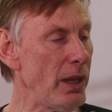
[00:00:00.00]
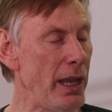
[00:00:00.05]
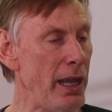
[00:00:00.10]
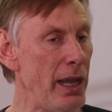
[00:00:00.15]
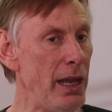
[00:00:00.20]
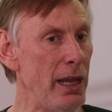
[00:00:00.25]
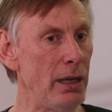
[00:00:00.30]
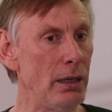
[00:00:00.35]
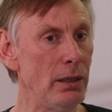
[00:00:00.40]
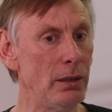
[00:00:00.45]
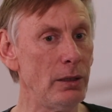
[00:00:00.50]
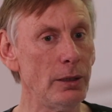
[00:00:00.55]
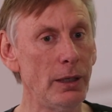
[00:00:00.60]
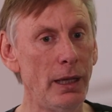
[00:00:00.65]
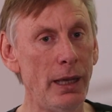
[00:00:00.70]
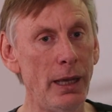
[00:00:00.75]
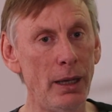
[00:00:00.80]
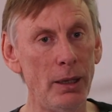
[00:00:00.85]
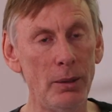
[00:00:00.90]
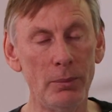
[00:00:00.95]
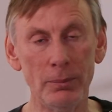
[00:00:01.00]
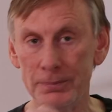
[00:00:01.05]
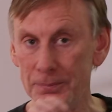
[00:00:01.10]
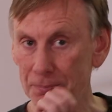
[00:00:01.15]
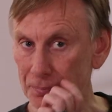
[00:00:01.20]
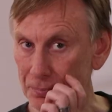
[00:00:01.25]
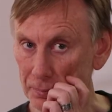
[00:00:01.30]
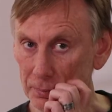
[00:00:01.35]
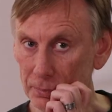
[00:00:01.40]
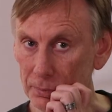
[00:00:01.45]
And
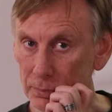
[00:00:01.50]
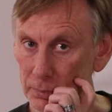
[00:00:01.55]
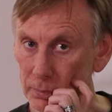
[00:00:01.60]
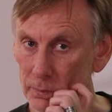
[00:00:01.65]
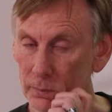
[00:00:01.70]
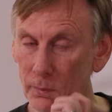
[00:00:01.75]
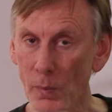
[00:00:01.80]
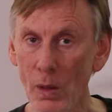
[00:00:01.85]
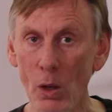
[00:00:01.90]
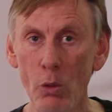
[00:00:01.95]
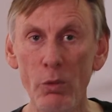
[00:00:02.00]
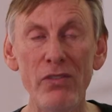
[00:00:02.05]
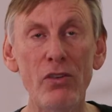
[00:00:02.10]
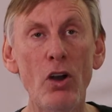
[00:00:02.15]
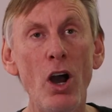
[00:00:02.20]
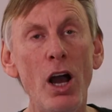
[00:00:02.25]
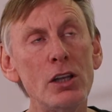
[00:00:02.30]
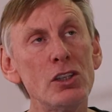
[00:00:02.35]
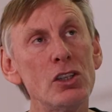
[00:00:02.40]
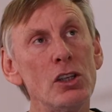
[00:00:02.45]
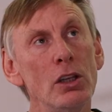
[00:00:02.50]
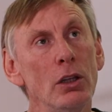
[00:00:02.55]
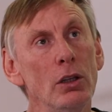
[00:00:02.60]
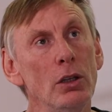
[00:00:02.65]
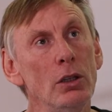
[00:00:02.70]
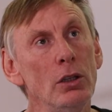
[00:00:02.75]
we've got,